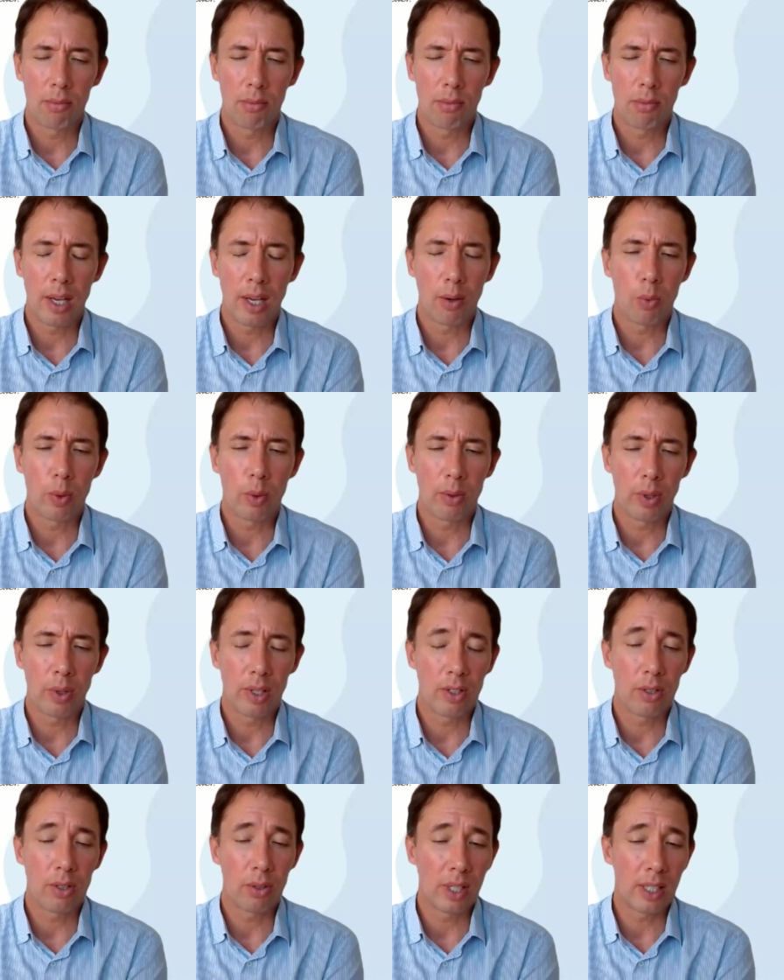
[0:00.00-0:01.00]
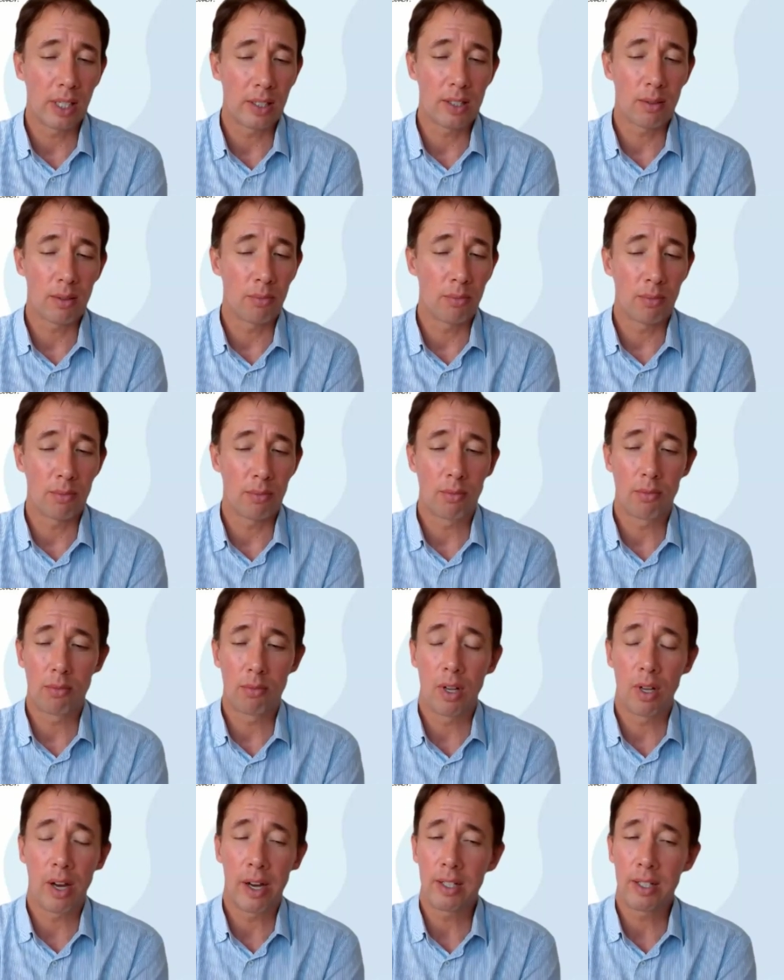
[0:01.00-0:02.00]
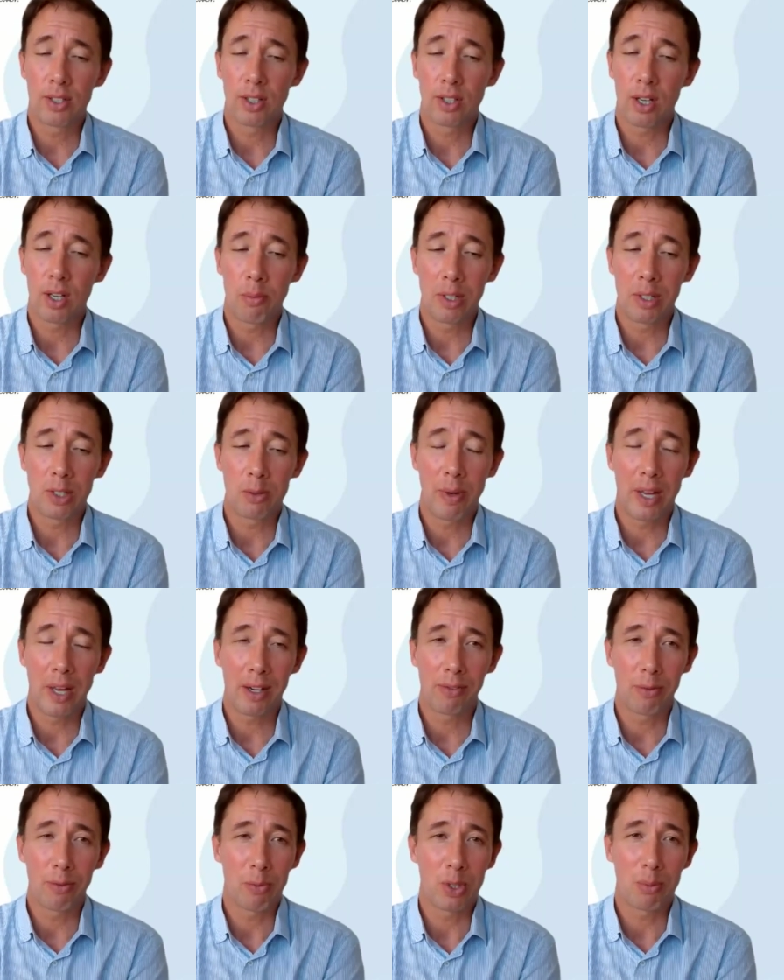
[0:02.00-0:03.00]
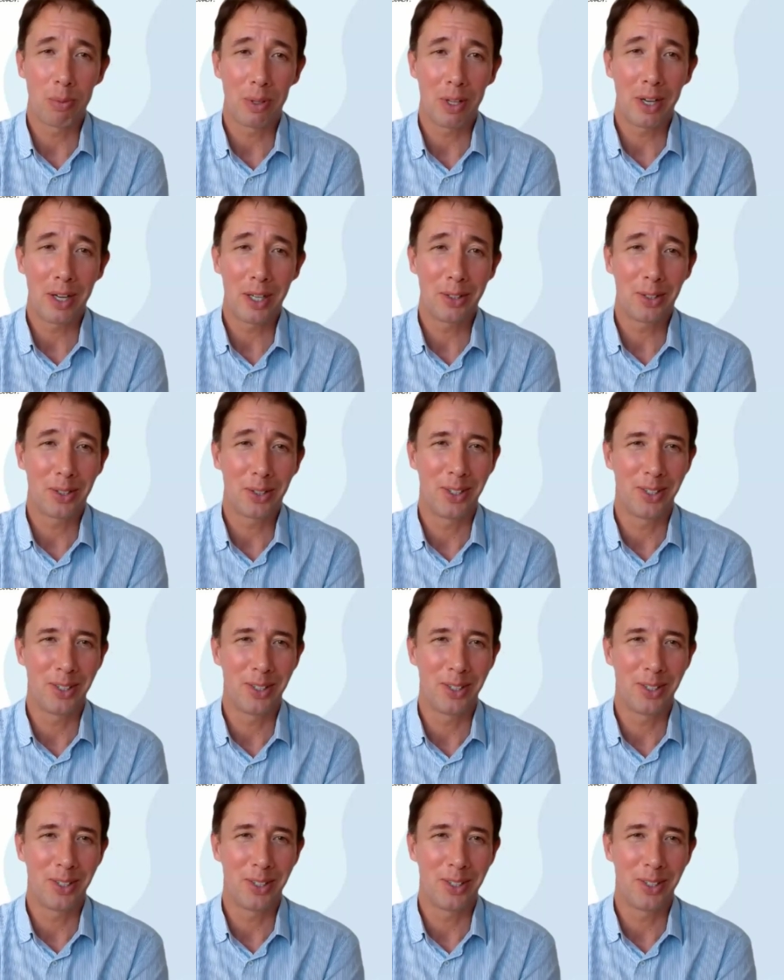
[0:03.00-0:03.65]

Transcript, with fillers: yeah, we we do get some nice comments back from suppliers,